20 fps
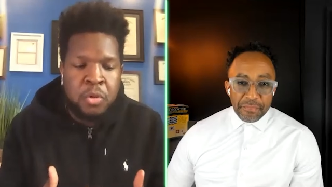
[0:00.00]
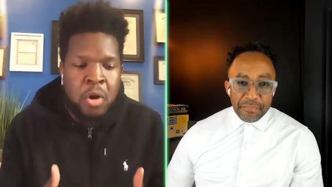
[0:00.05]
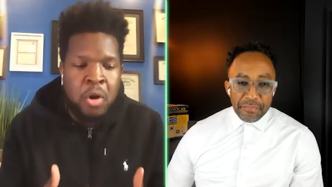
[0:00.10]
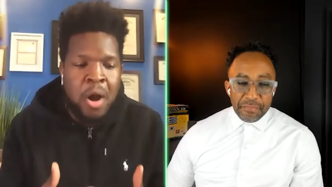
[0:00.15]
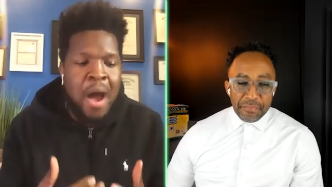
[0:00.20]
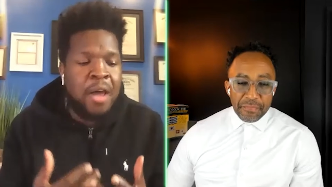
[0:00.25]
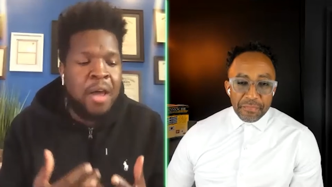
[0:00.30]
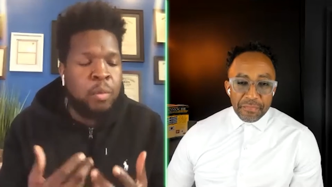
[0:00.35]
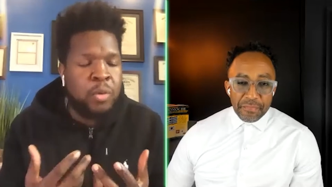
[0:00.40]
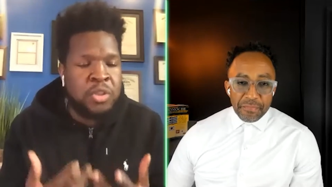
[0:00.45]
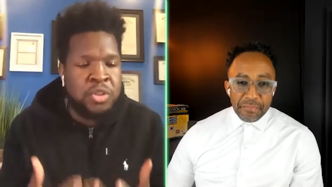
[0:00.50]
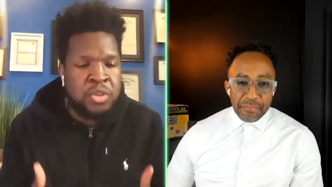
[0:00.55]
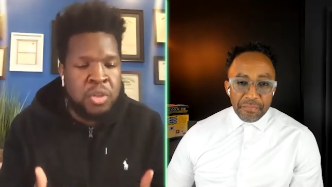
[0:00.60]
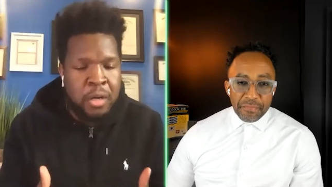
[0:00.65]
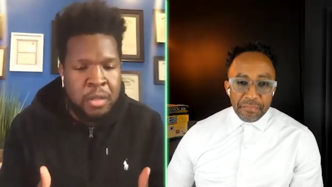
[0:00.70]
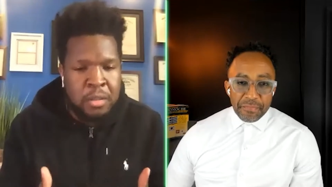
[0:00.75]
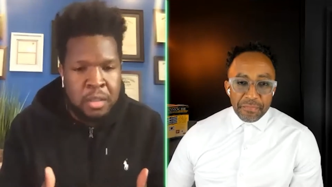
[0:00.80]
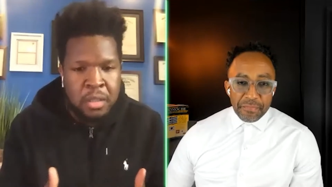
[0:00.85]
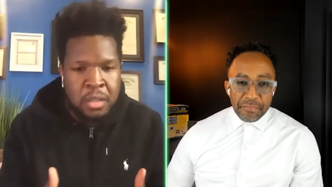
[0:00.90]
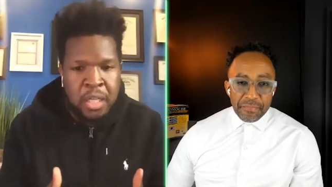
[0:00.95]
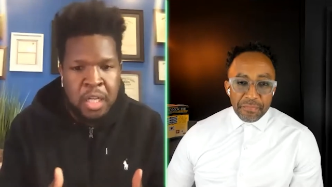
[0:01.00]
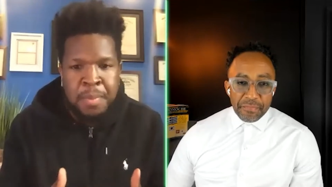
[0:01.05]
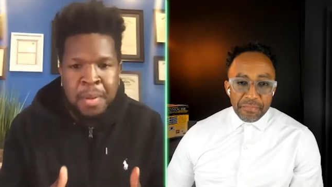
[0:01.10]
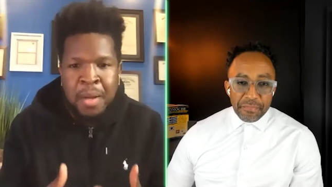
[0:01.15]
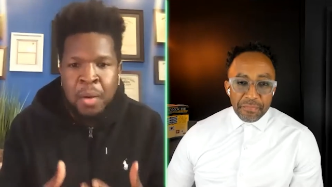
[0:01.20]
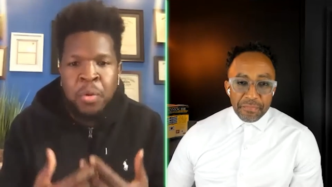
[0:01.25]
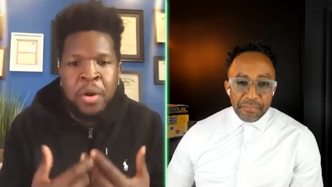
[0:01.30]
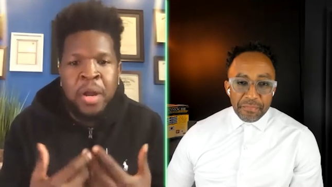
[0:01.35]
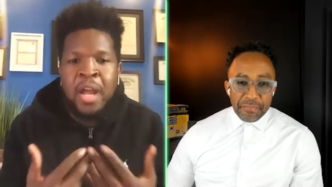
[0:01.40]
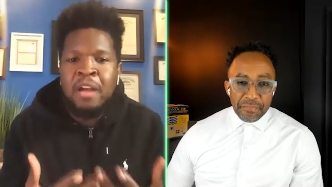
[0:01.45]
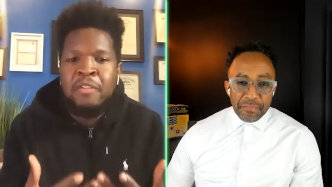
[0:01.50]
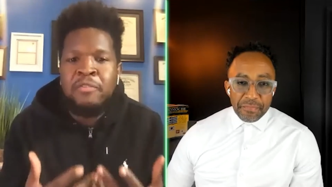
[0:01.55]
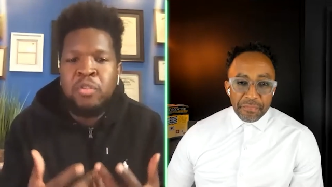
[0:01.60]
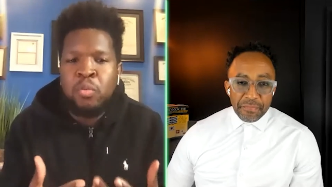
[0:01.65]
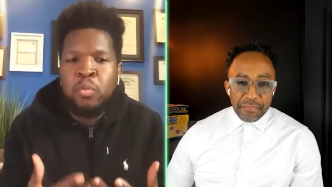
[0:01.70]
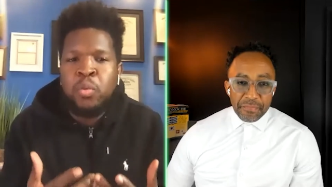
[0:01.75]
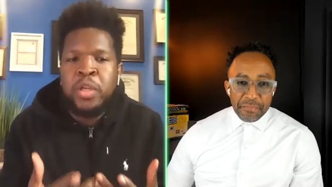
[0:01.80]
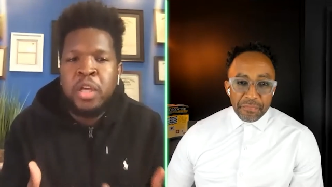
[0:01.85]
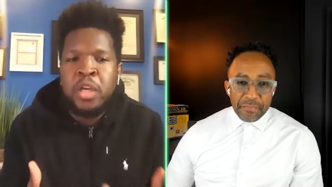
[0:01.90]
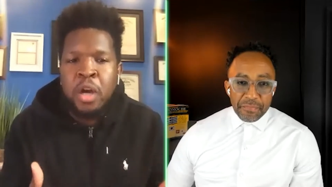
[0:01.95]
Speaker 1: or how do we start to think about
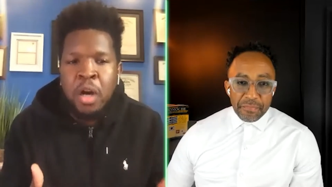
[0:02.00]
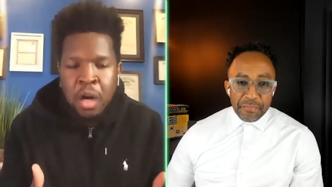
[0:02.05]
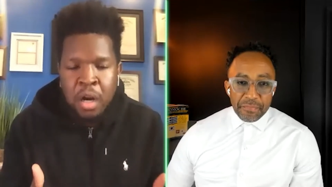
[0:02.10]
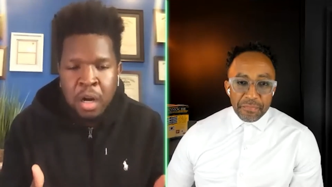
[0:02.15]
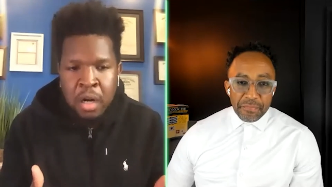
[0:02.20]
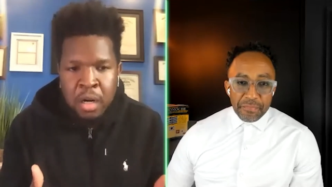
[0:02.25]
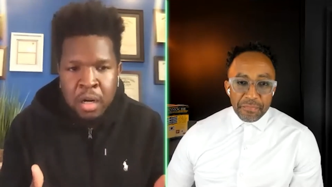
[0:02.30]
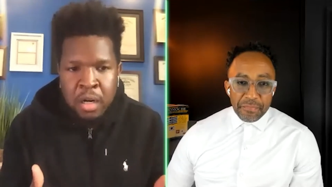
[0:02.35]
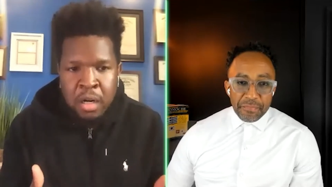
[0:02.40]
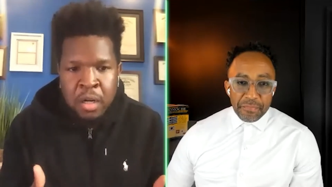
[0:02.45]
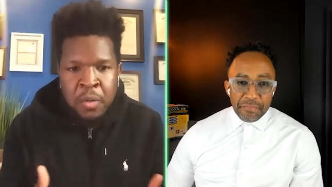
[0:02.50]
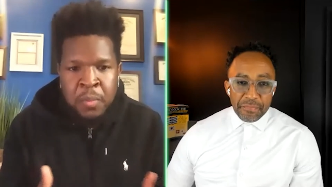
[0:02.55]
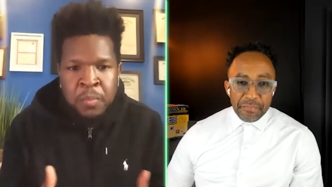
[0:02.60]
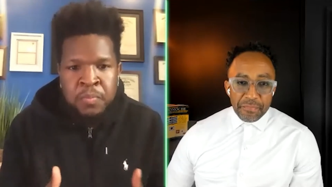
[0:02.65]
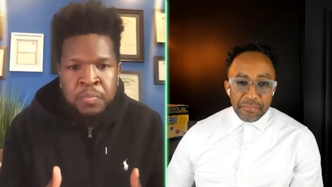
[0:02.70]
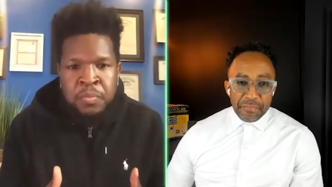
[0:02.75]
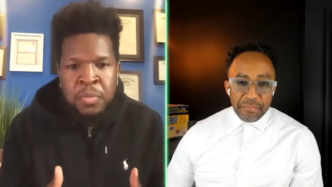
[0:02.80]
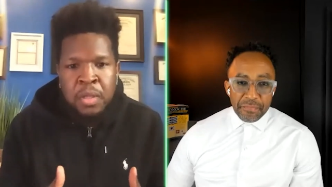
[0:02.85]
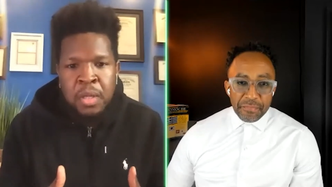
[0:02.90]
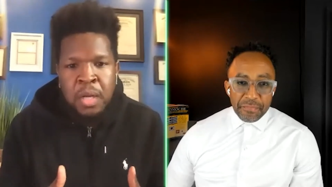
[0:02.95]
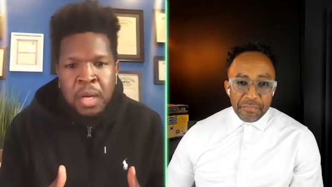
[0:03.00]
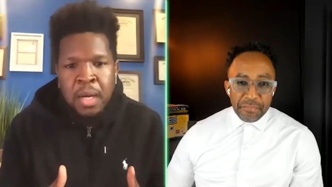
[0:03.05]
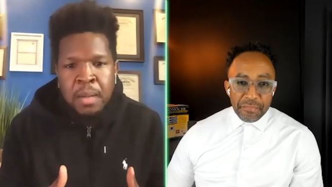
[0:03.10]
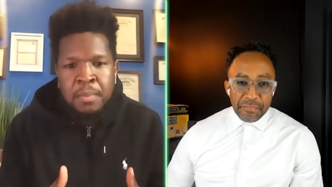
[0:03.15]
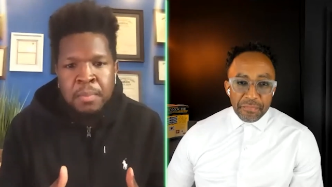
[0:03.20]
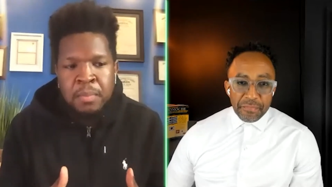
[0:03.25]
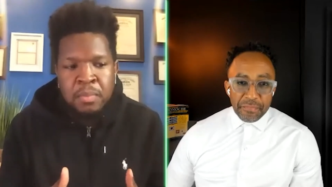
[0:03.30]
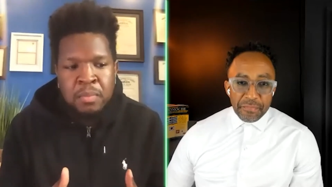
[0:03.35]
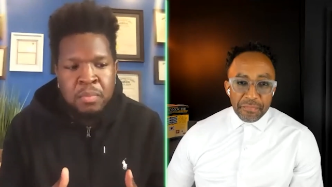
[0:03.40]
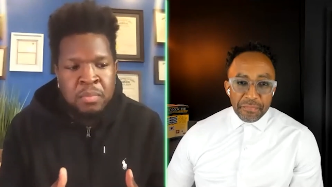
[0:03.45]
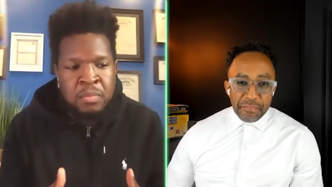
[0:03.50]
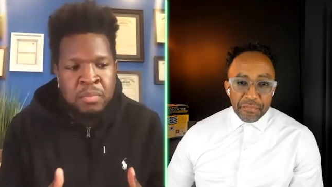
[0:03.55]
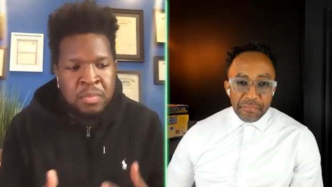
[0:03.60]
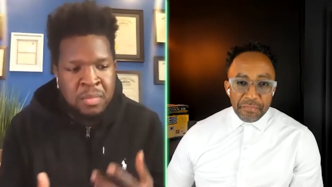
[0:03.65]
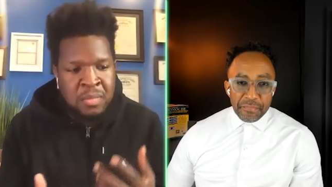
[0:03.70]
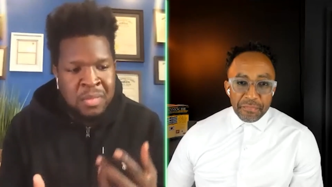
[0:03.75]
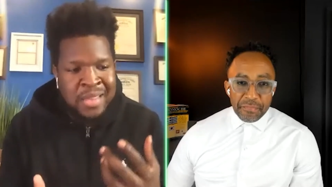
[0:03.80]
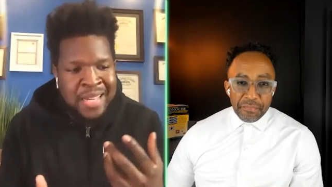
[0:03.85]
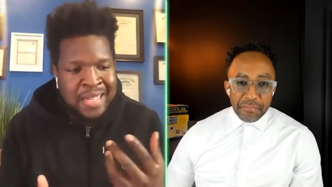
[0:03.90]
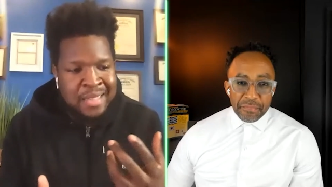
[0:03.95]
wherever we are, um,
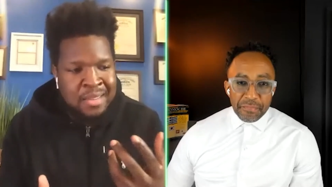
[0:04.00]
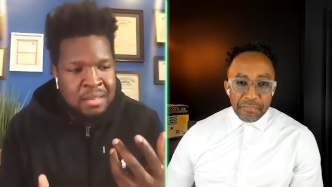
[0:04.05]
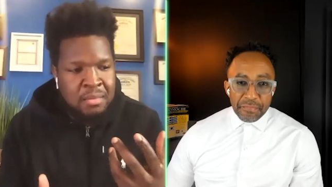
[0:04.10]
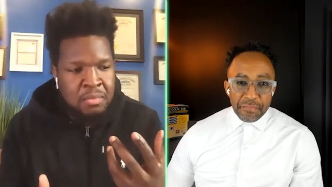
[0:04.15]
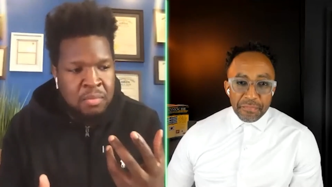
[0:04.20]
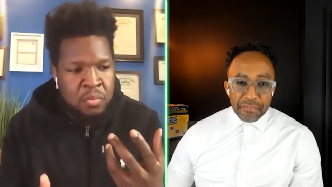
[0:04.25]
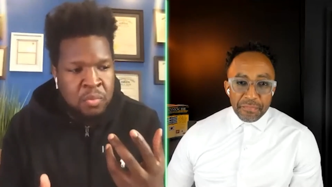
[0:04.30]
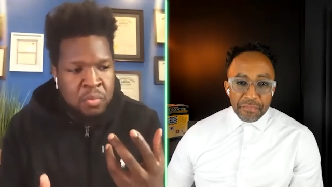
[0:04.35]
that